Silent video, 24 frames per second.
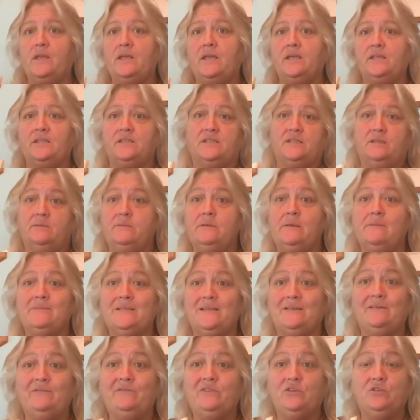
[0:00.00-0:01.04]
And
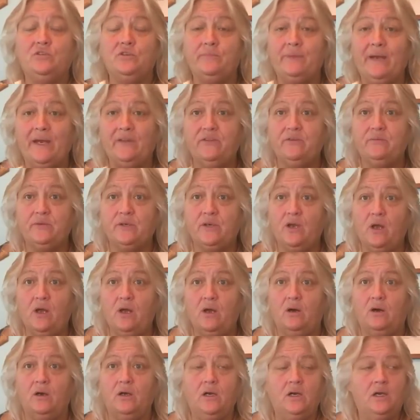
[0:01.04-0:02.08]
sometimes I don't go to bathroom at
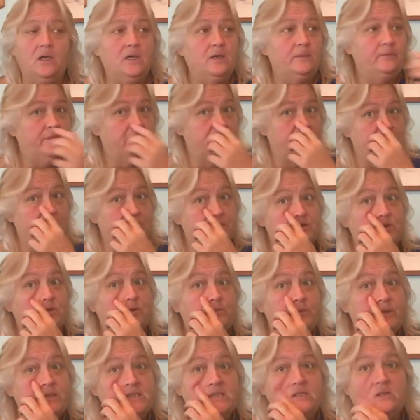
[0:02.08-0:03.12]
all because I'm
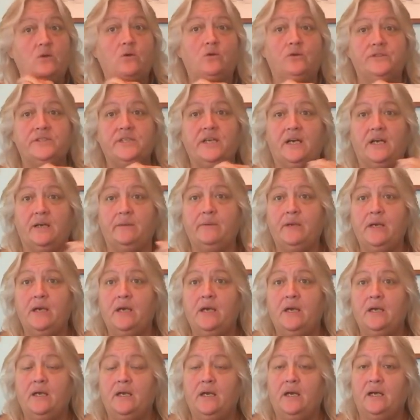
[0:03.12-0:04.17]
so busy the whole time.
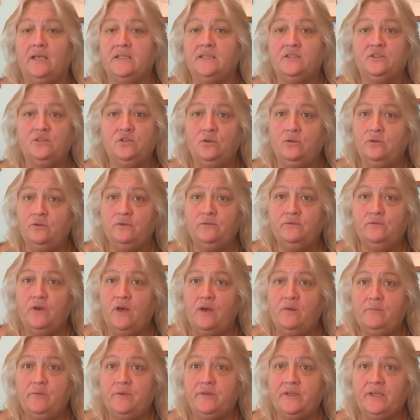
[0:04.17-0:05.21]
I said, don't
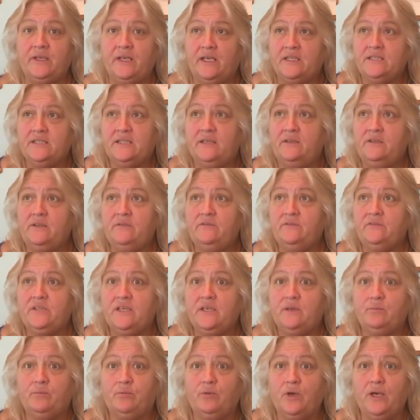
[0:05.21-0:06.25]
involve me with that. I said, I don't even
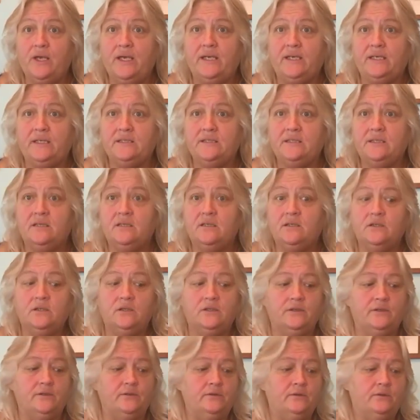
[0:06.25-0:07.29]
take breaks,
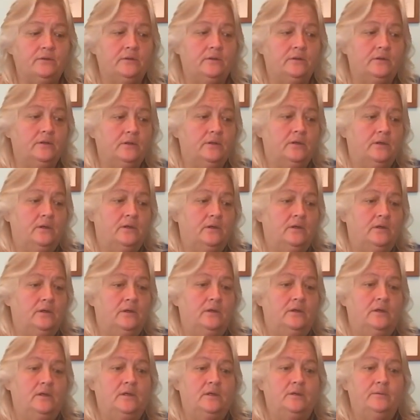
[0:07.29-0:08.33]
you know.
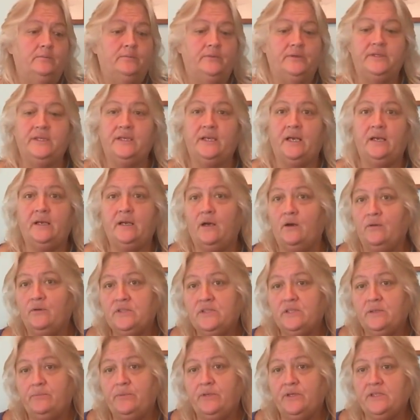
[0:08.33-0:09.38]
But then I
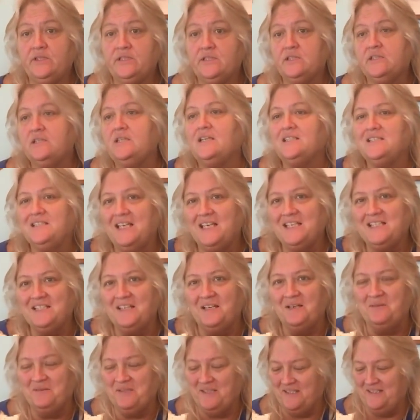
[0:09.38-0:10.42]
always get punished because I say
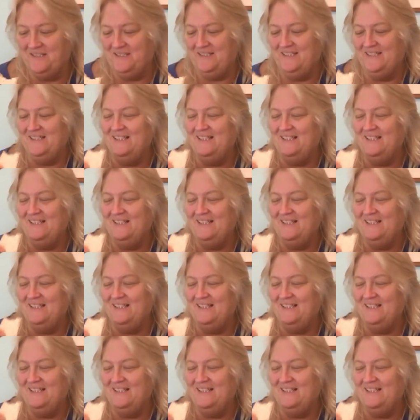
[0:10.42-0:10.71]
something.